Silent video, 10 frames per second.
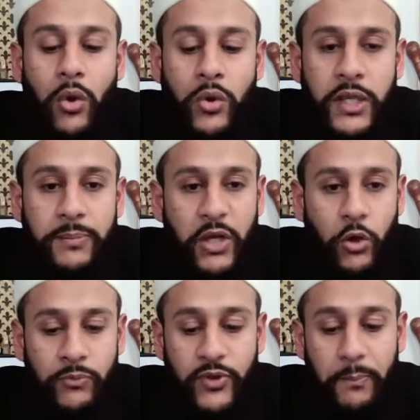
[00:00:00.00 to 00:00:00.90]
only
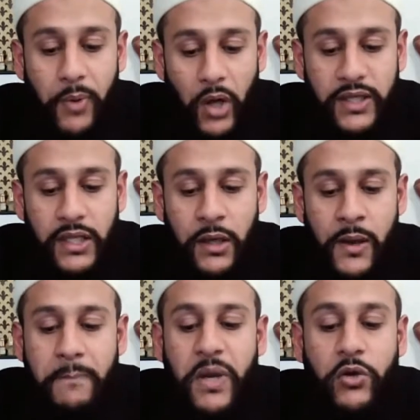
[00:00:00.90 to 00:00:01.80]
becomes a body
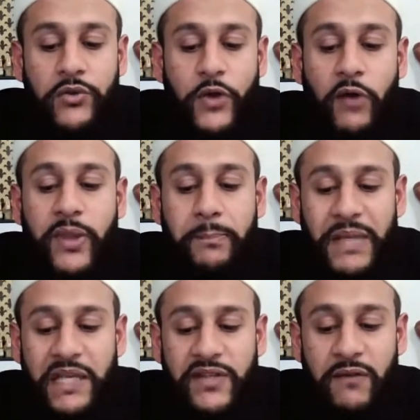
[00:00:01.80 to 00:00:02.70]
because of the meat